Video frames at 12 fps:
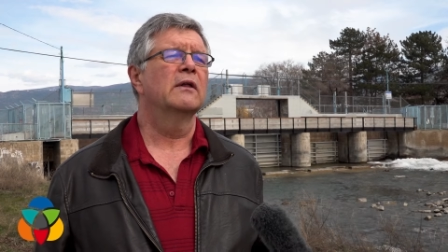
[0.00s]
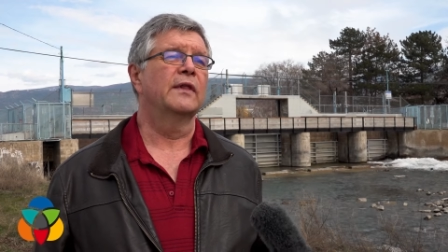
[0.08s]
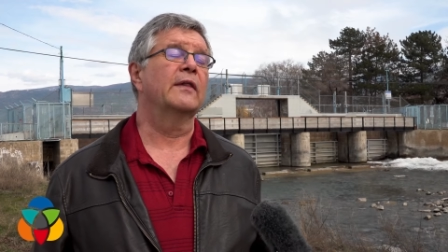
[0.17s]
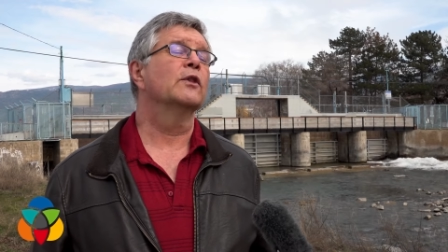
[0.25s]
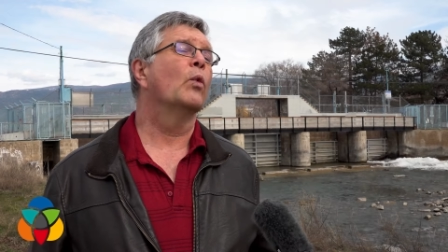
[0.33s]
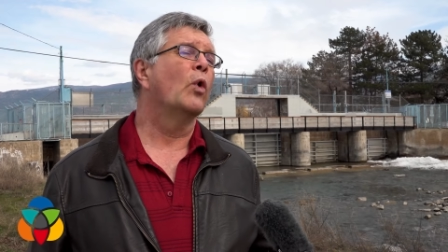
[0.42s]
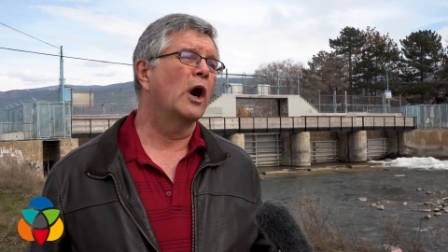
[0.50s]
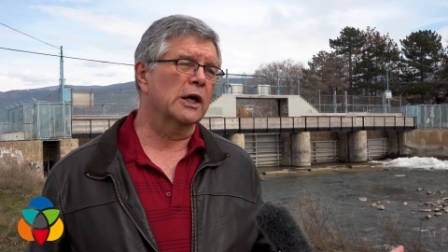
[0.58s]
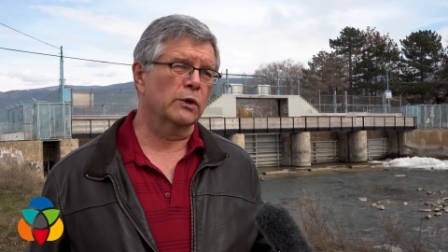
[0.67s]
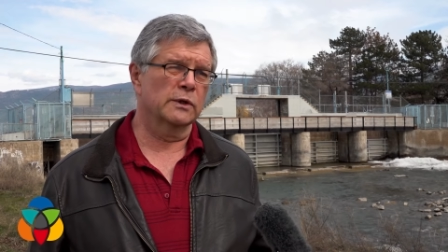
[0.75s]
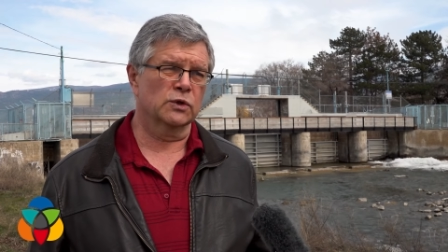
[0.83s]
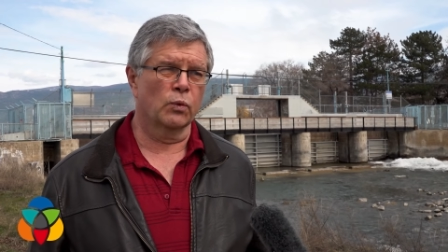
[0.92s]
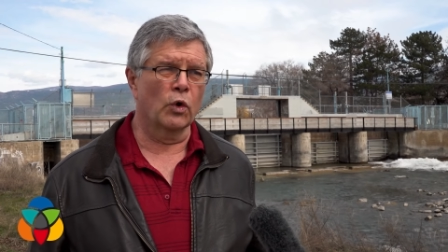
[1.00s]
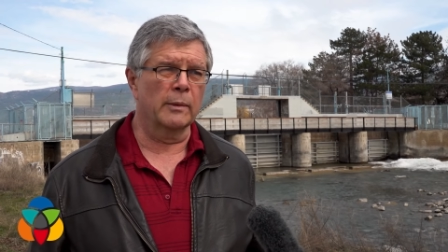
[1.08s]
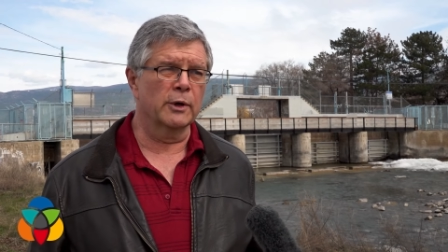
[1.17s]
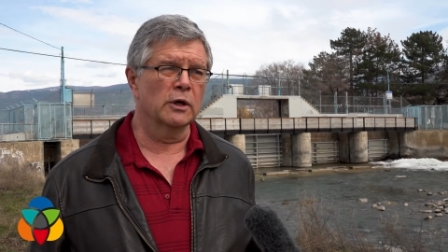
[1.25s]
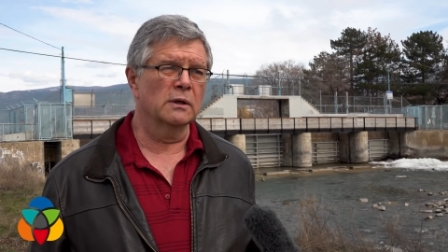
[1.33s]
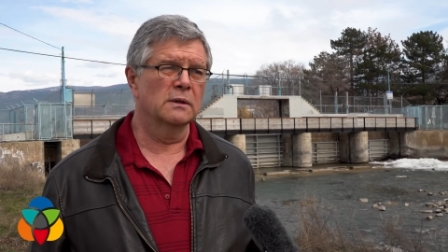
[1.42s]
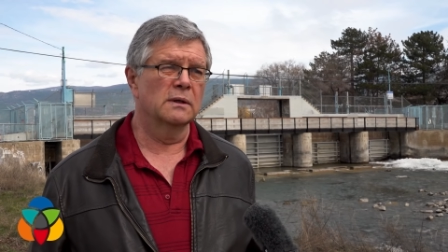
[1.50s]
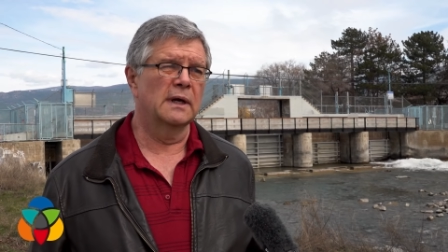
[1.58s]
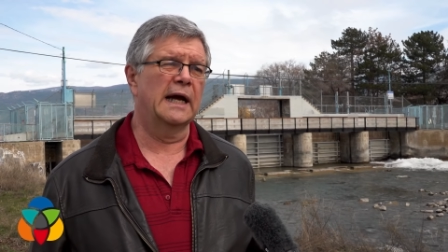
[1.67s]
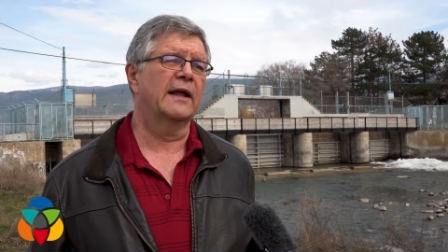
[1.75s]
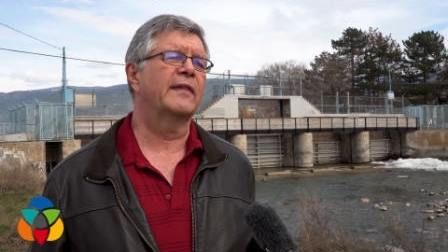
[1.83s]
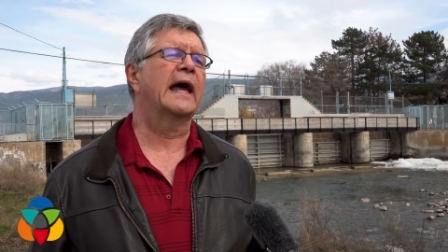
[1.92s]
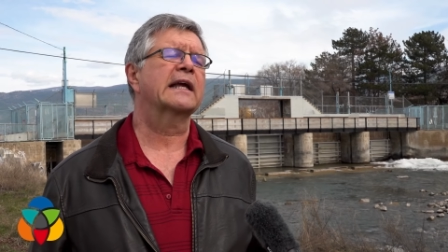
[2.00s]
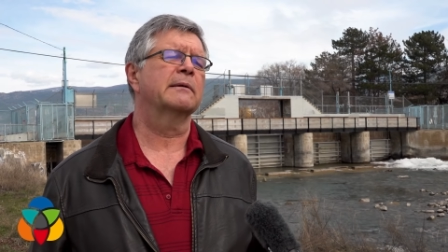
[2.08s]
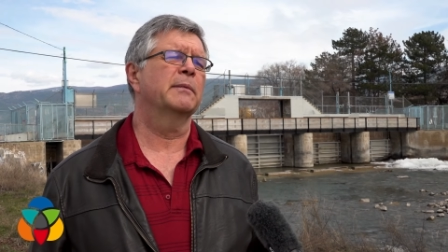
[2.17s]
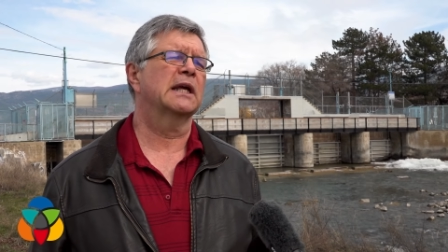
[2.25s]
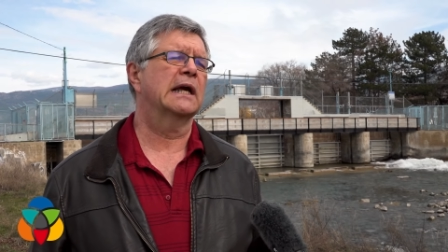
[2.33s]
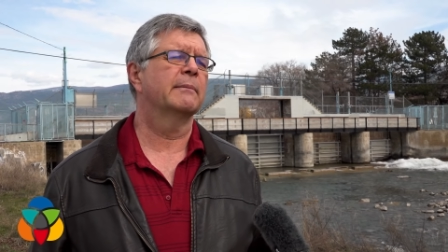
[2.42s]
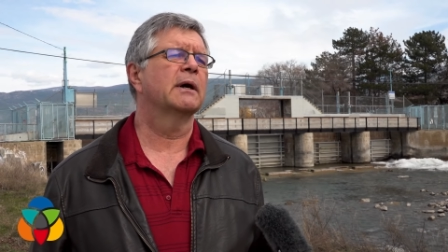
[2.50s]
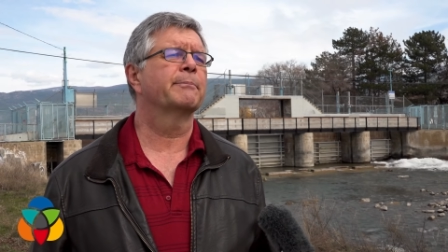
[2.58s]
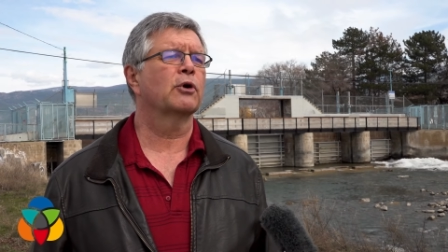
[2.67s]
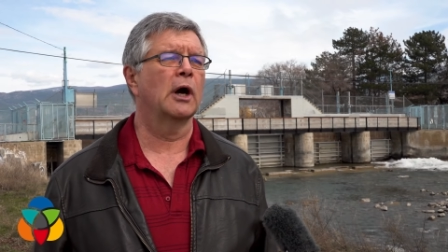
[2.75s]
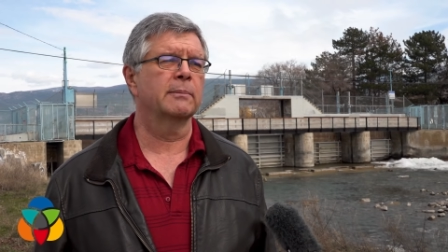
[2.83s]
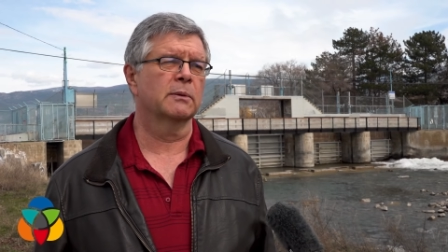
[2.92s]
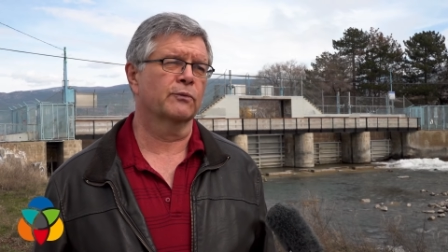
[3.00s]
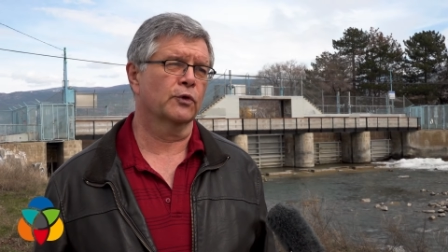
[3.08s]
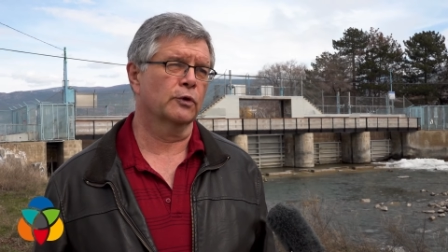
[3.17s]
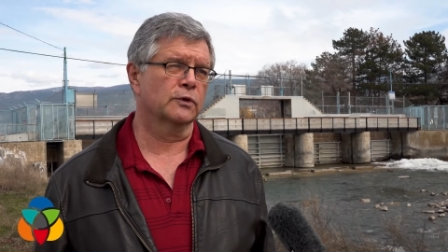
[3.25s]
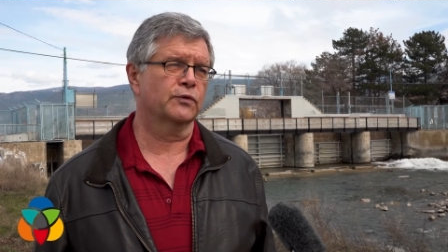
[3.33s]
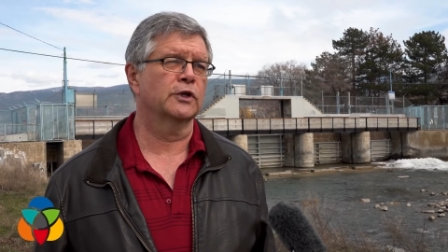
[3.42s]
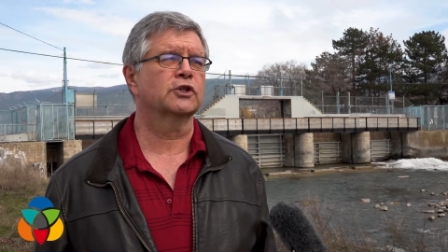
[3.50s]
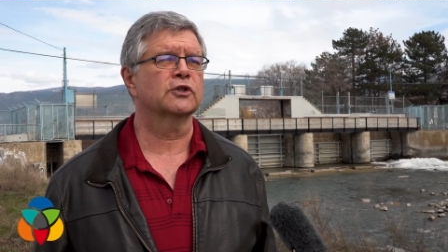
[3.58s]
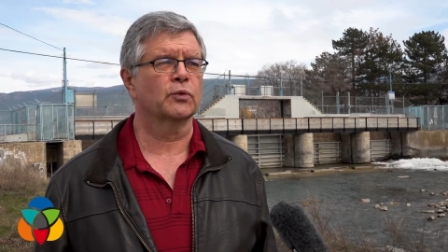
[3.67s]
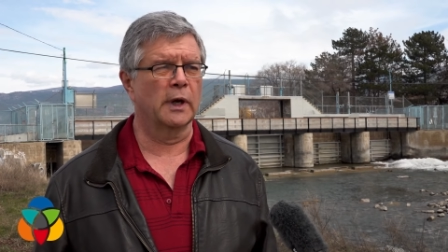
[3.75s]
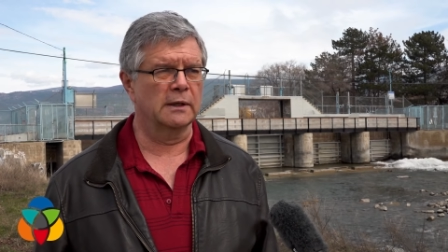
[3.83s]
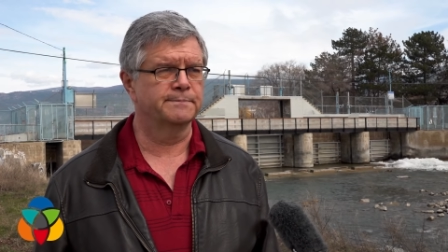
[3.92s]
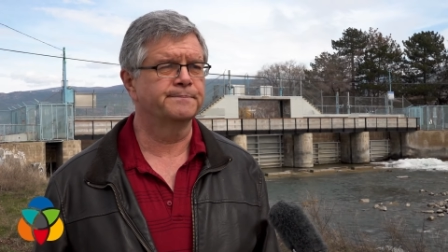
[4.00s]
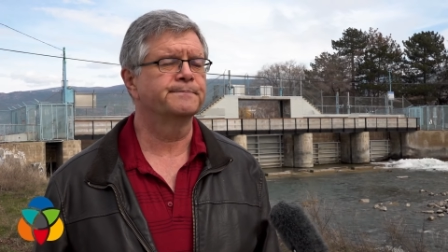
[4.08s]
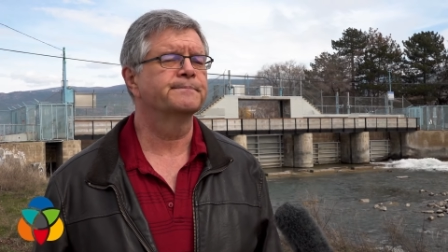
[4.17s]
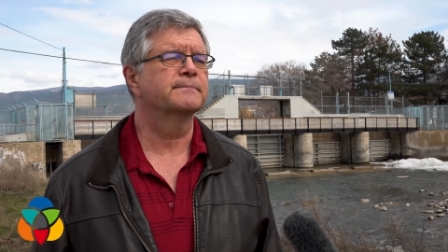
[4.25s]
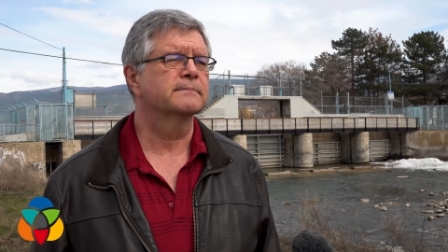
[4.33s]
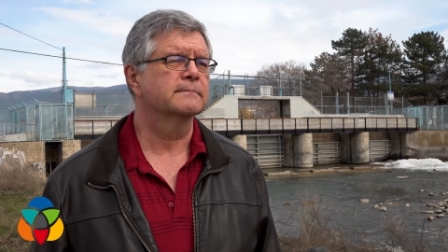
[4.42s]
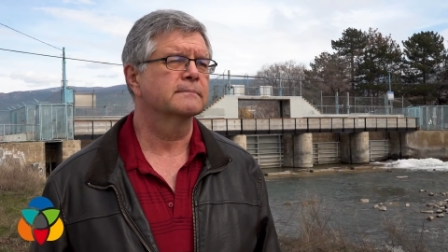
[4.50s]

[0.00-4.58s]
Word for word: then the water is warmer and that can become a problem for those fish as well. Right.